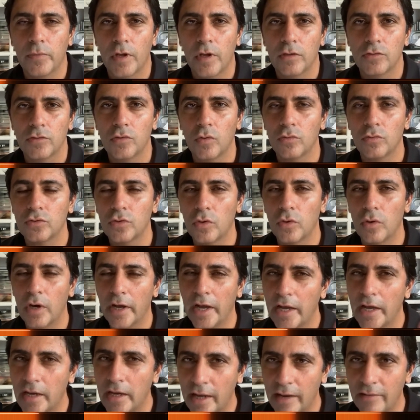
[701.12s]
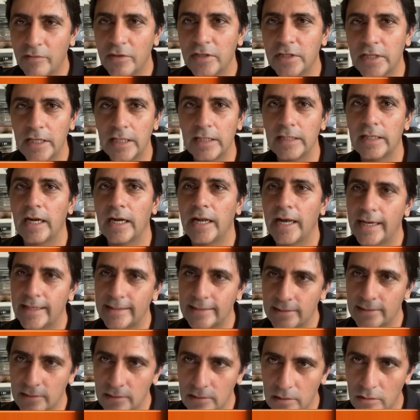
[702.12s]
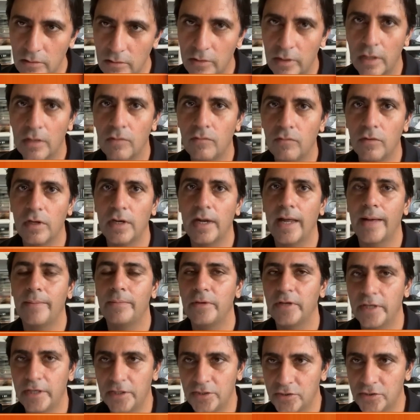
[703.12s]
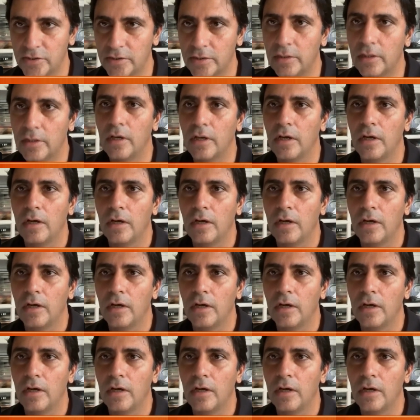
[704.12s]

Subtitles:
So again, everything that has real world application.